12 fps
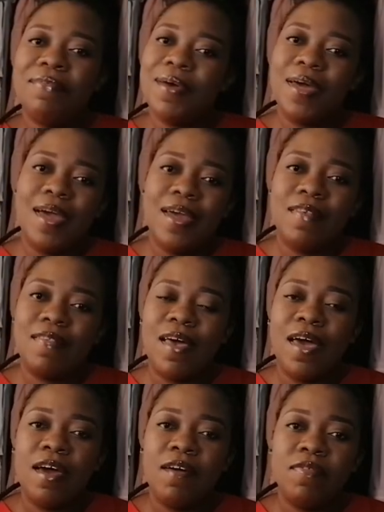So guys,
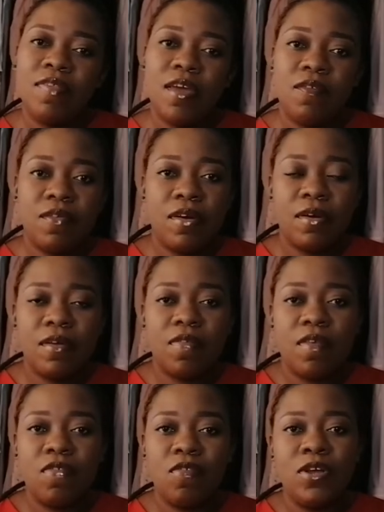I have 10
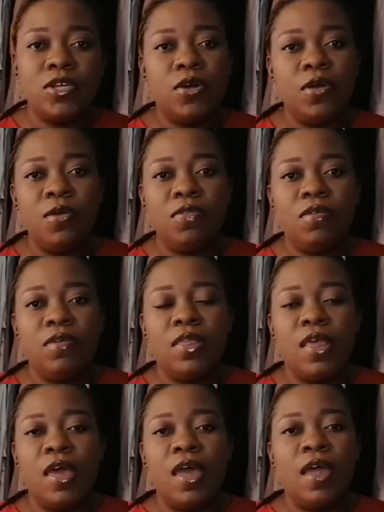fragrances to show you
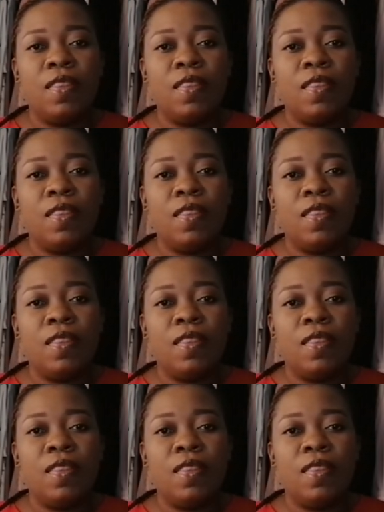today,